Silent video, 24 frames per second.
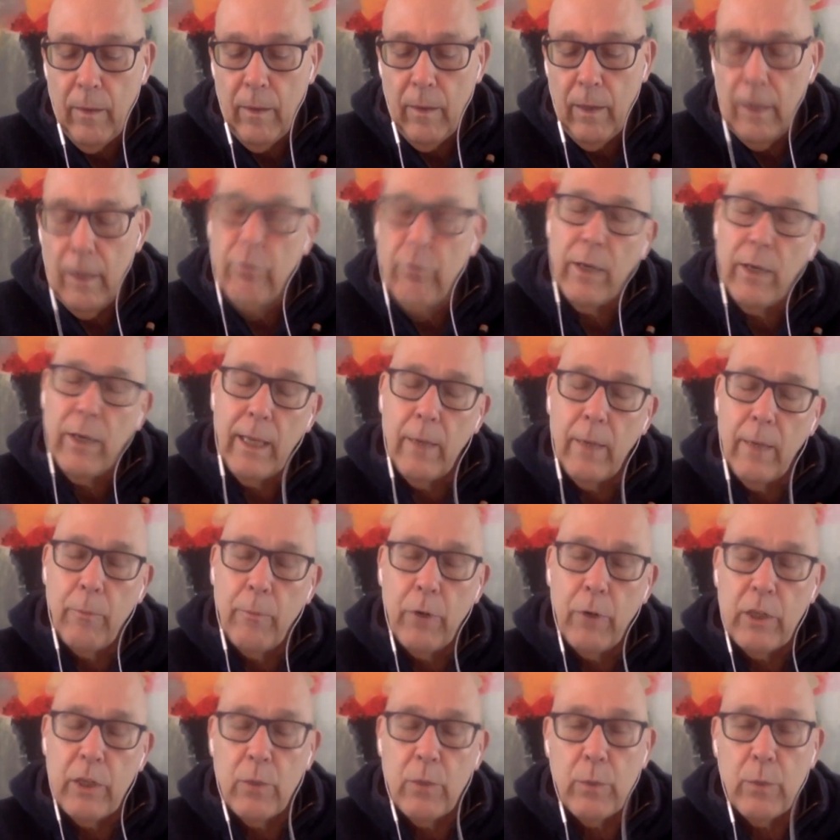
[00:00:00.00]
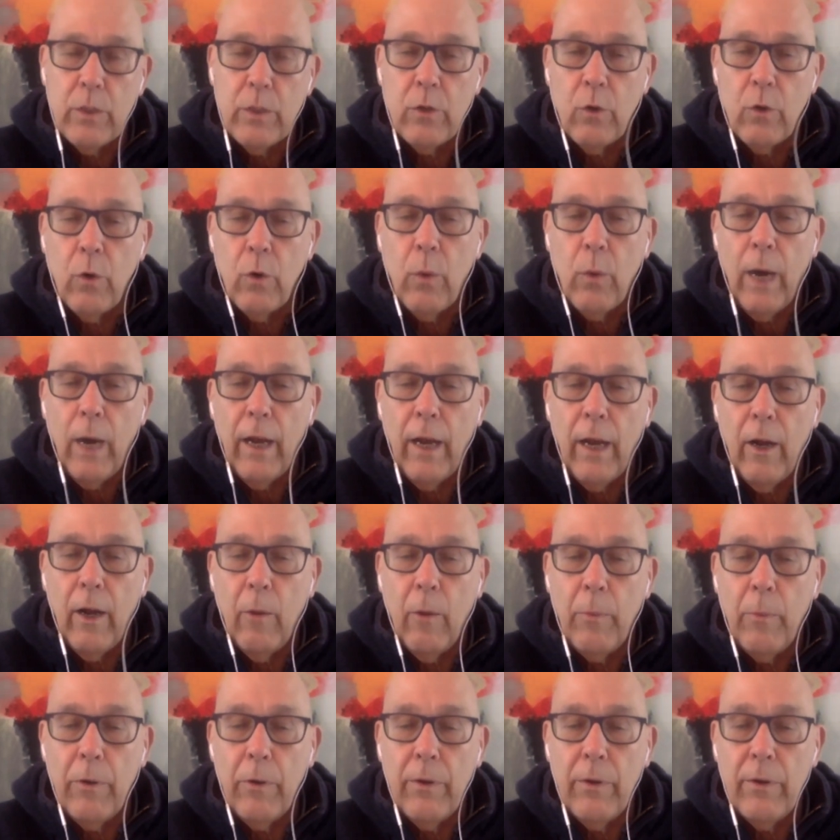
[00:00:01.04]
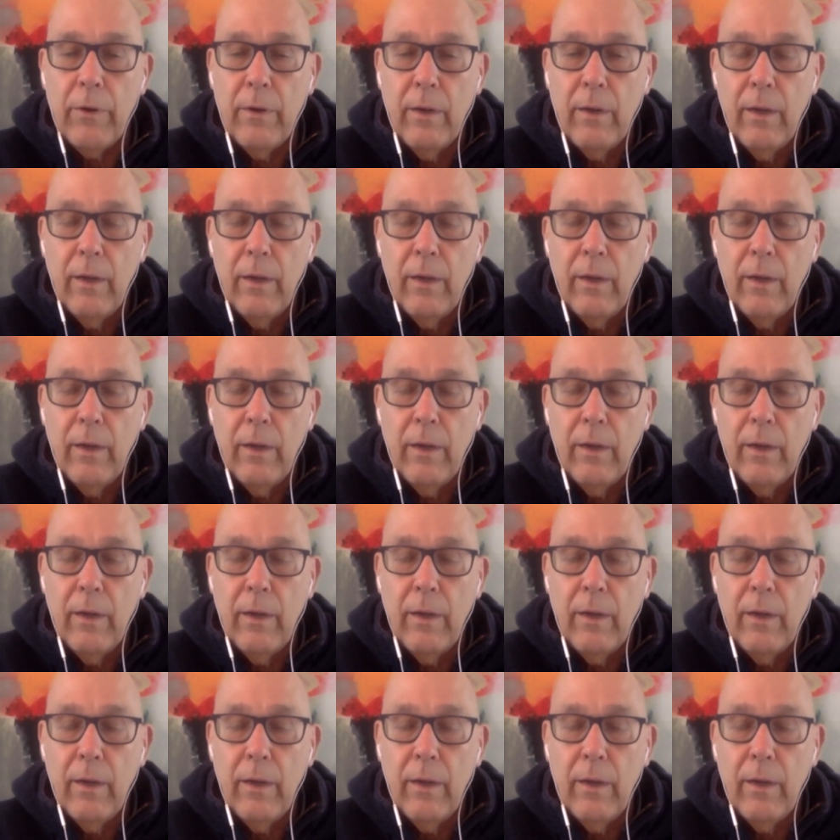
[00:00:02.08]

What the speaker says: living in a prison with the door wide open.